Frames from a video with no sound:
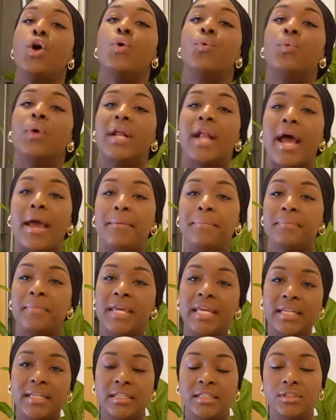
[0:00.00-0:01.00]
What I
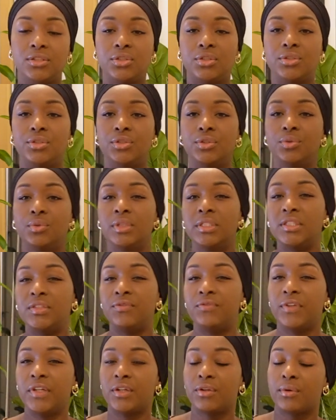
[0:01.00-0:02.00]
may need to do is
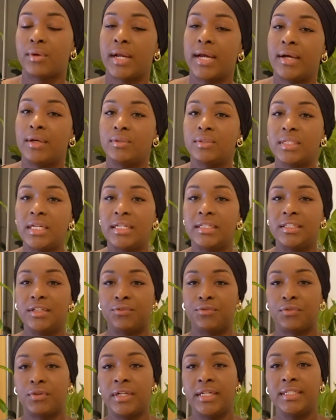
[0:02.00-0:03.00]
figure out a
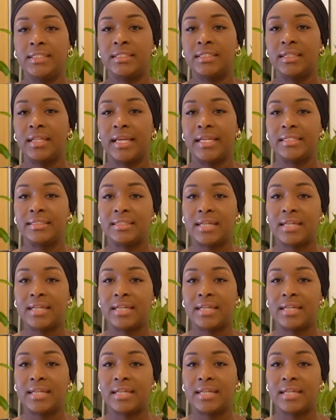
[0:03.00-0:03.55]
different like